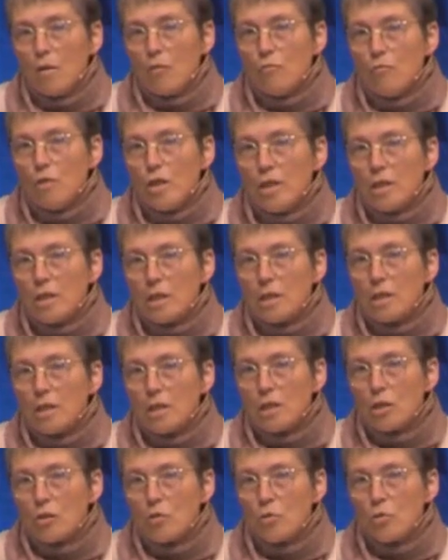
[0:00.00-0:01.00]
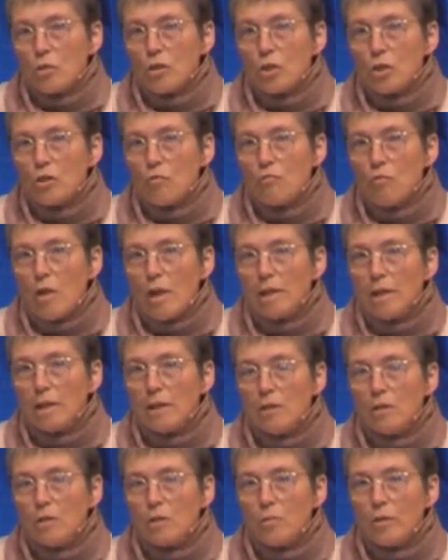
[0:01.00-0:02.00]
Risk discourse is
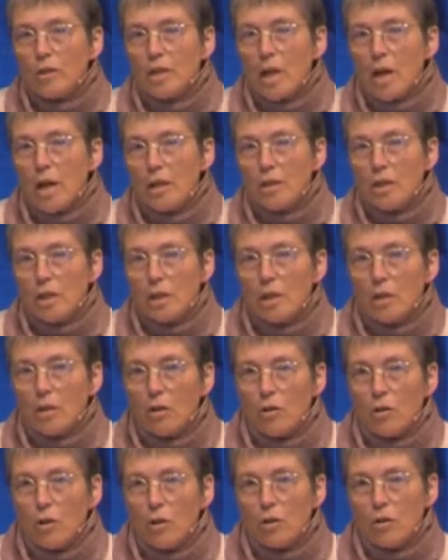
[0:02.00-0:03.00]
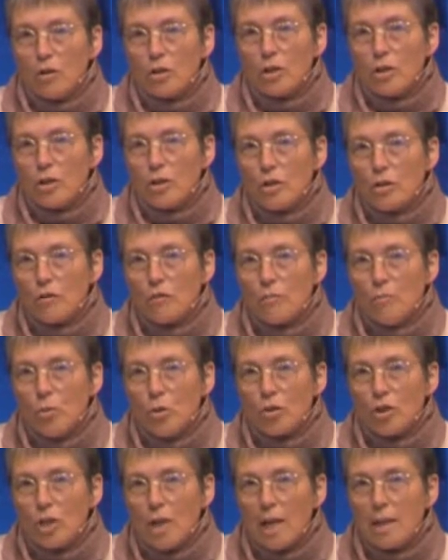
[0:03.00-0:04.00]
redolent with the ideologies of
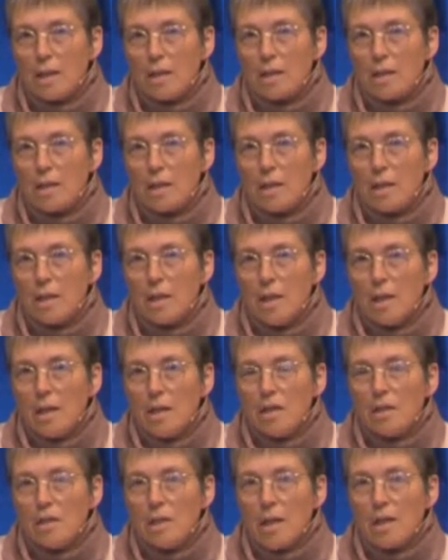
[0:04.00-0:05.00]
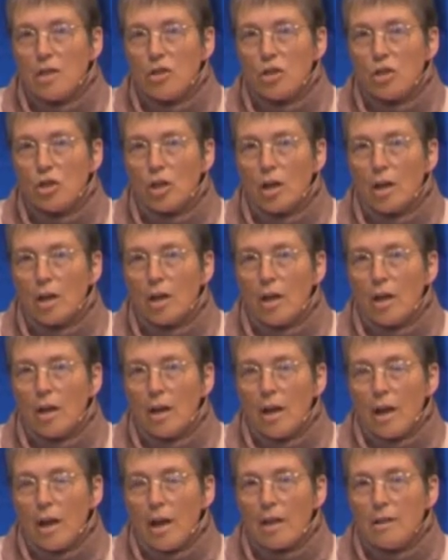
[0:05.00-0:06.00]
mortality, danger,
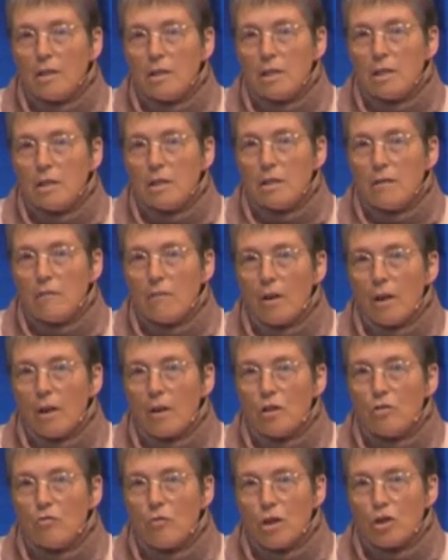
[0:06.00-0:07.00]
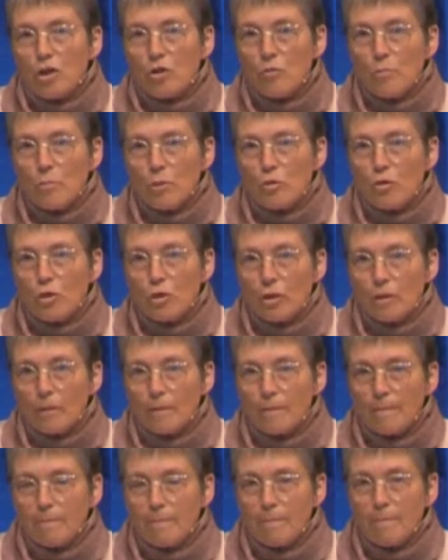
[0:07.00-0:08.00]
and divine retribution.
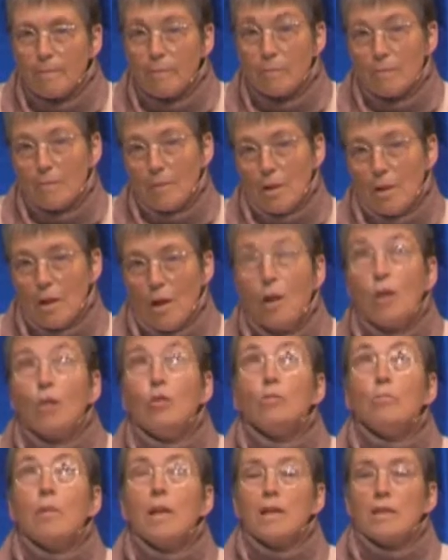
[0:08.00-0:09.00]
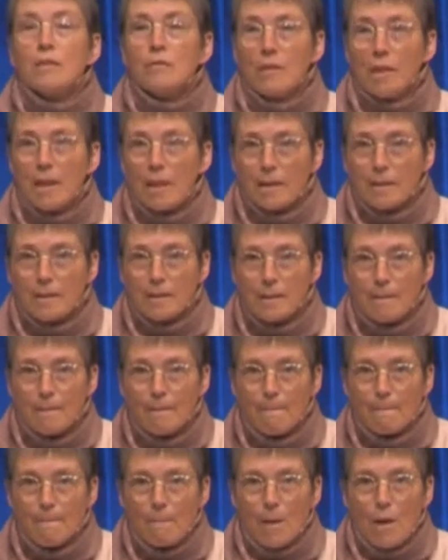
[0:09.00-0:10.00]
Good place for that.
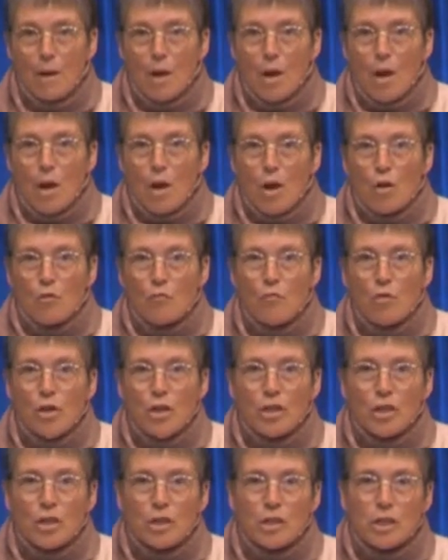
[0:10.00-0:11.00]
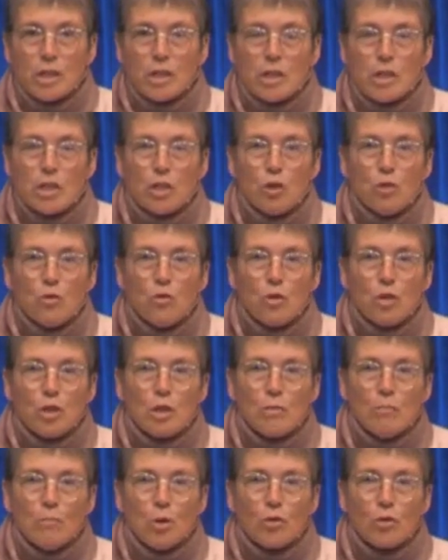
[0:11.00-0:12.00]
Risk as it is used
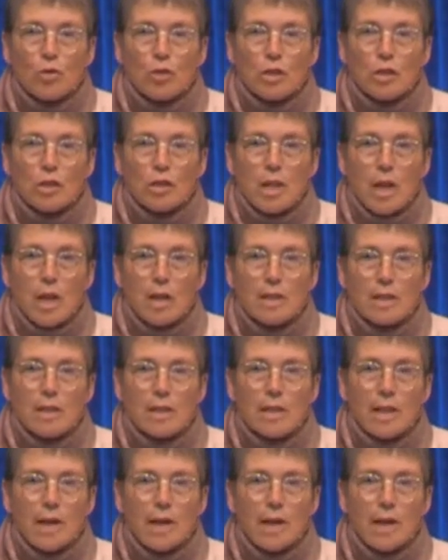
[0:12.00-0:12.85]
in modern society